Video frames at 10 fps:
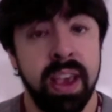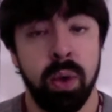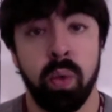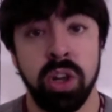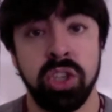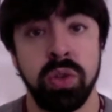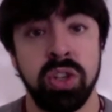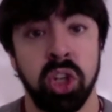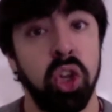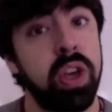It wants you
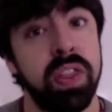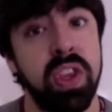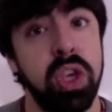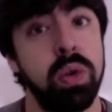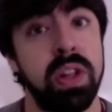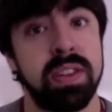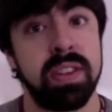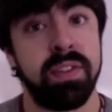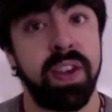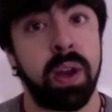to look at the units
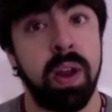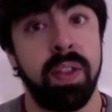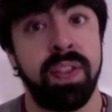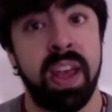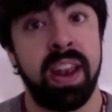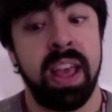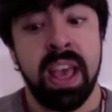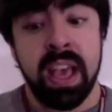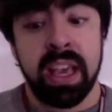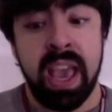and figure out that
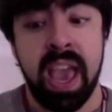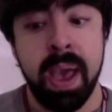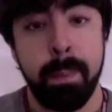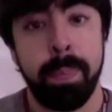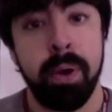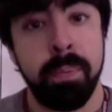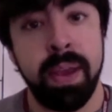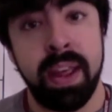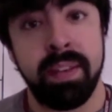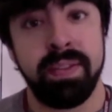km per
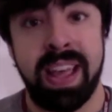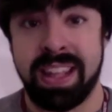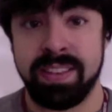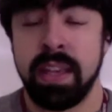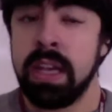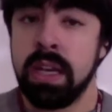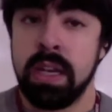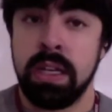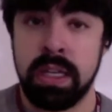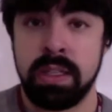minute, that's
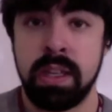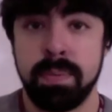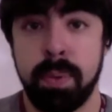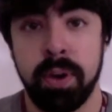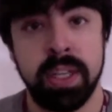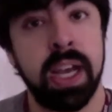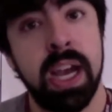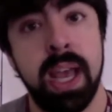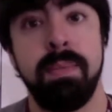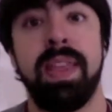distance per
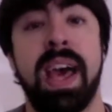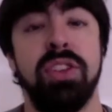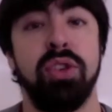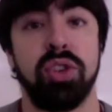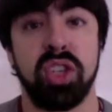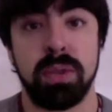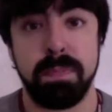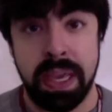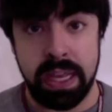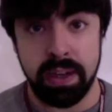time, that is your
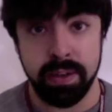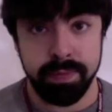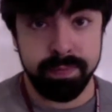speed.